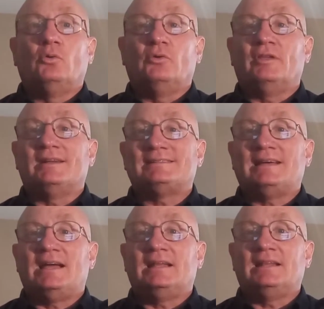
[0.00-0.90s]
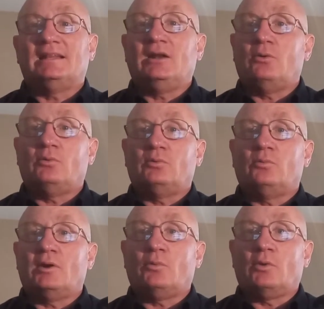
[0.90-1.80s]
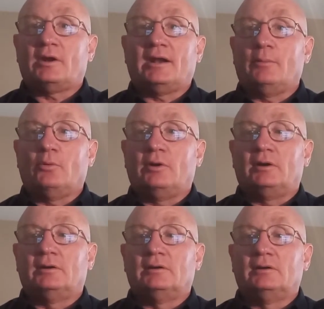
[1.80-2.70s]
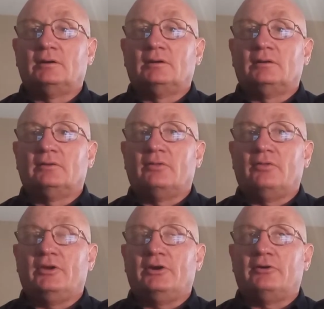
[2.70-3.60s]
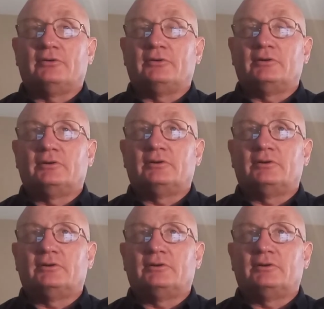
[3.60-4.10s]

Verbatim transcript: when they decide that they don't want to work anymore. They're,